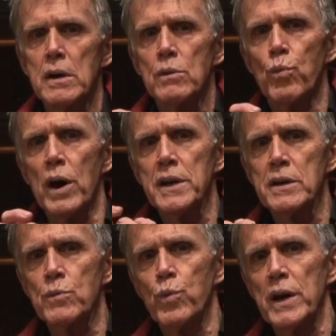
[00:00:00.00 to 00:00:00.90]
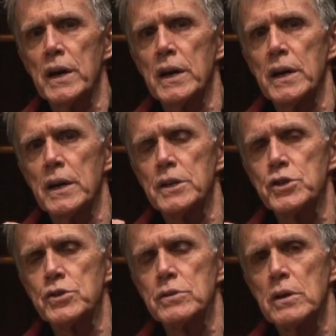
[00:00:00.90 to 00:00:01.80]
one in
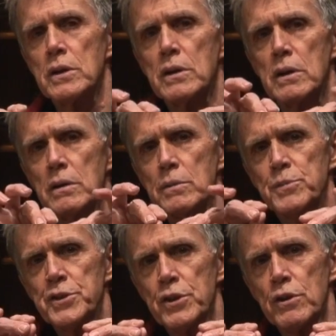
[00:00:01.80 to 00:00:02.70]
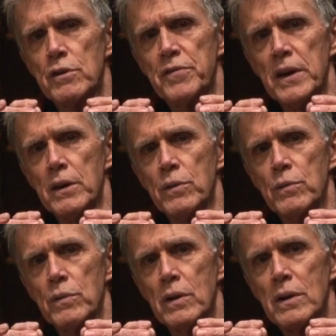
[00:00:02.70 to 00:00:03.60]
which observing